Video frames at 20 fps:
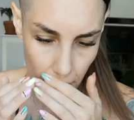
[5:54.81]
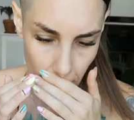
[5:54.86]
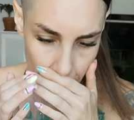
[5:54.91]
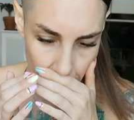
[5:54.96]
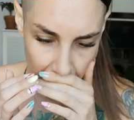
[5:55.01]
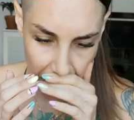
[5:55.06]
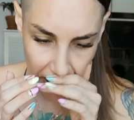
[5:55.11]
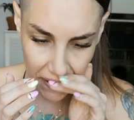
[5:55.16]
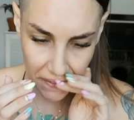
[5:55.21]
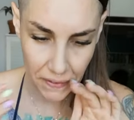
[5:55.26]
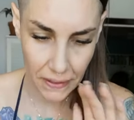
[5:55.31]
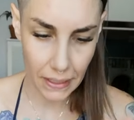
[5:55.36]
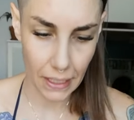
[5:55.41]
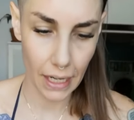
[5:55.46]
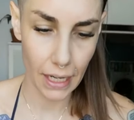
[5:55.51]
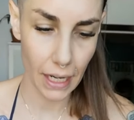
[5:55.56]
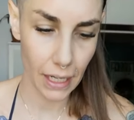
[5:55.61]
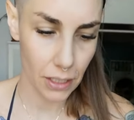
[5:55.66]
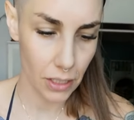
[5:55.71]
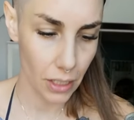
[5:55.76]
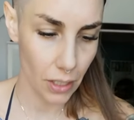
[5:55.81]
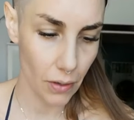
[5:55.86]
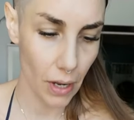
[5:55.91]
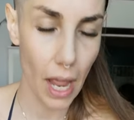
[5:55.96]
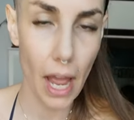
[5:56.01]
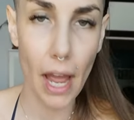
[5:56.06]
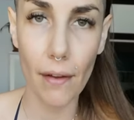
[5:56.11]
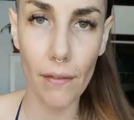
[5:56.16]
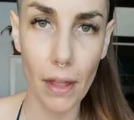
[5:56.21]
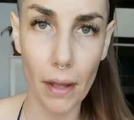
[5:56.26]
I haven't, I actually don't
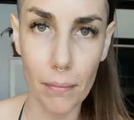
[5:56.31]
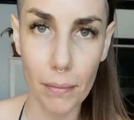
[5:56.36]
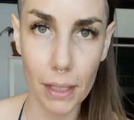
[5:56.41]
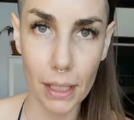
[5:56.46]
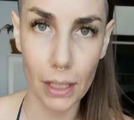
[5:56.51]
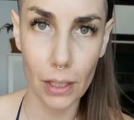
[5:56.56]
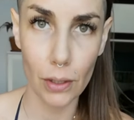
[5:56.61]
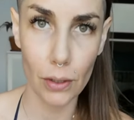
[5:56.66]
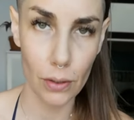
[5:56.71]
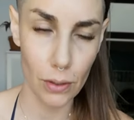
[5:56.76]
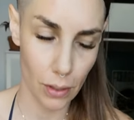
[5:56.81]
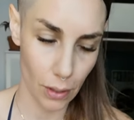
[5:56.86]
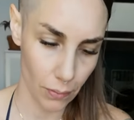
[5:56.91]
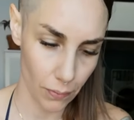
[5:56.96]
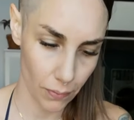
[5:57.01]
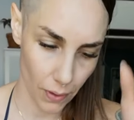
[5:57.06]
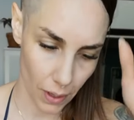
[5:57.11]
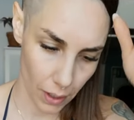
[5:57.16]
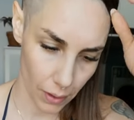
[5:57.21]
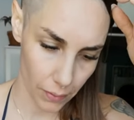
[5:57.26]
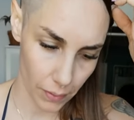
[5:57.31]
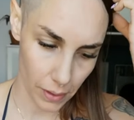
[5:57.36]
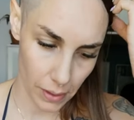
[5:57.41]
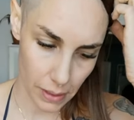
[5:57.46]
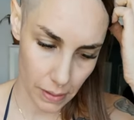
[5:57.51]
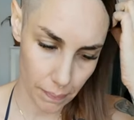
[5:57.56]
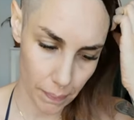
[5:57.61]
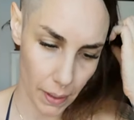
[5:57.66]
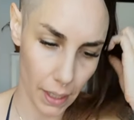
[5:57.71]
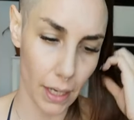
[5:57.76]
have that many YouTube
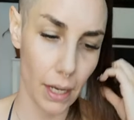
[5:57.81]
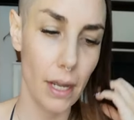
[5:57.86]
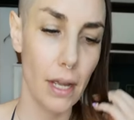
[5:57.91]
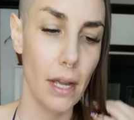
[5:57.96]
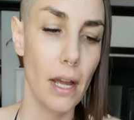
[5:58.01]
followers, but